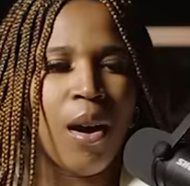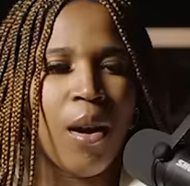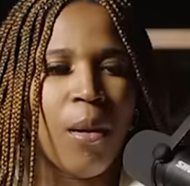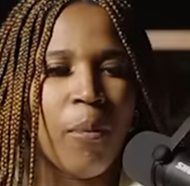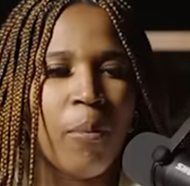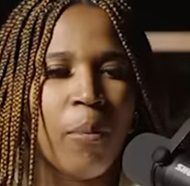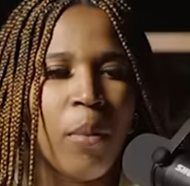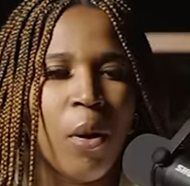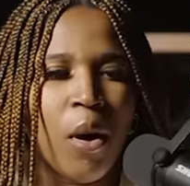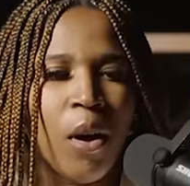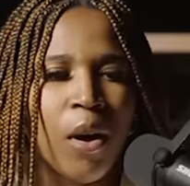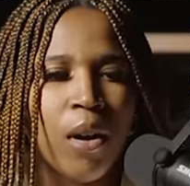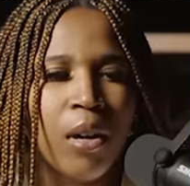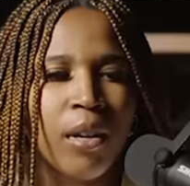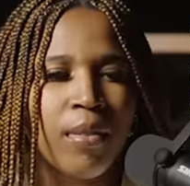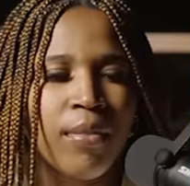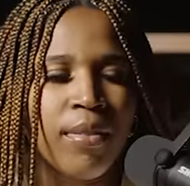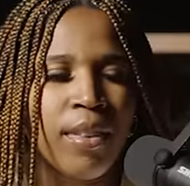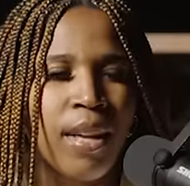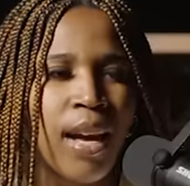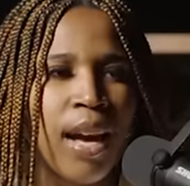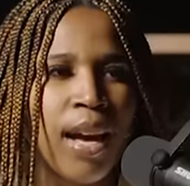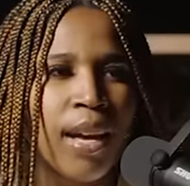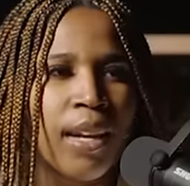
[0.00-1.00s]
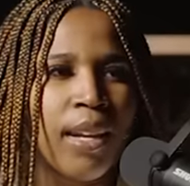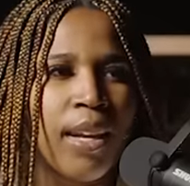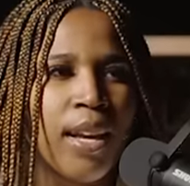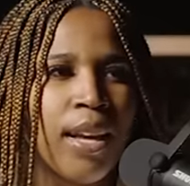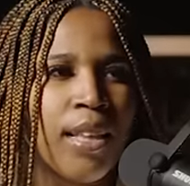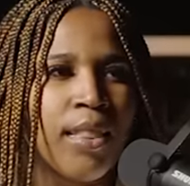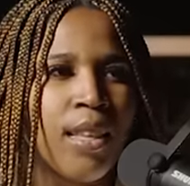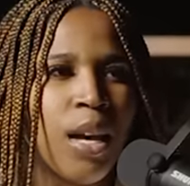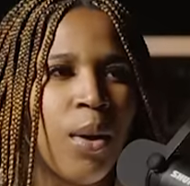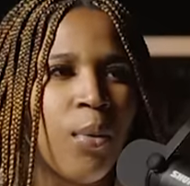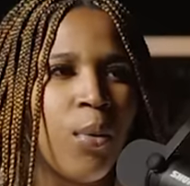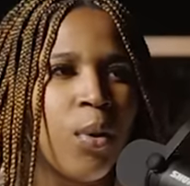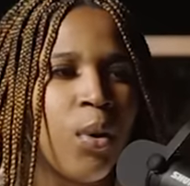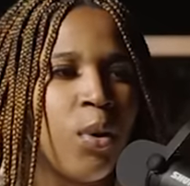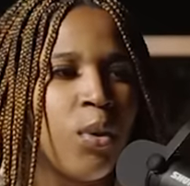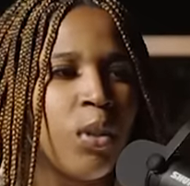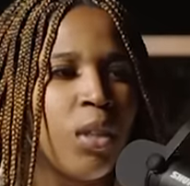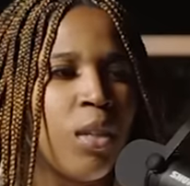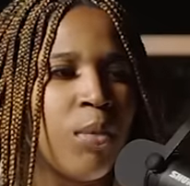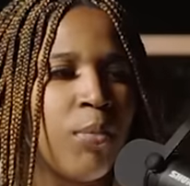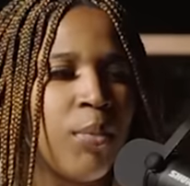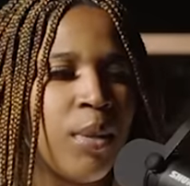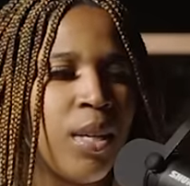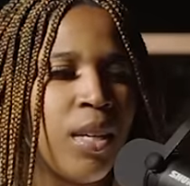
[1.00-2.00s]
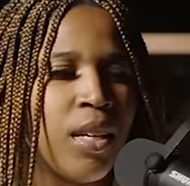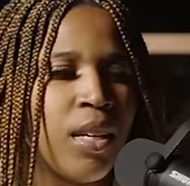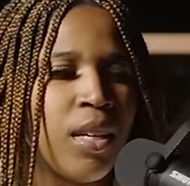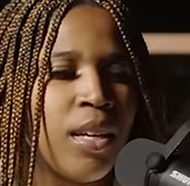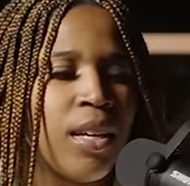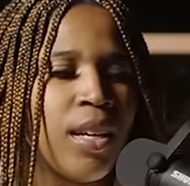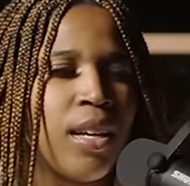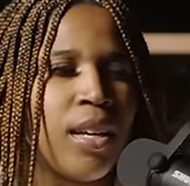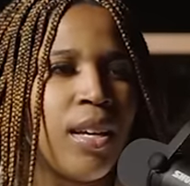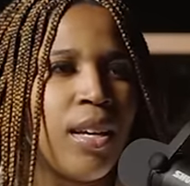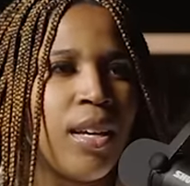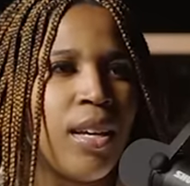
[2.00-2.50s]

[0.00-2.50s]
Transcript: a part of that, and that would only be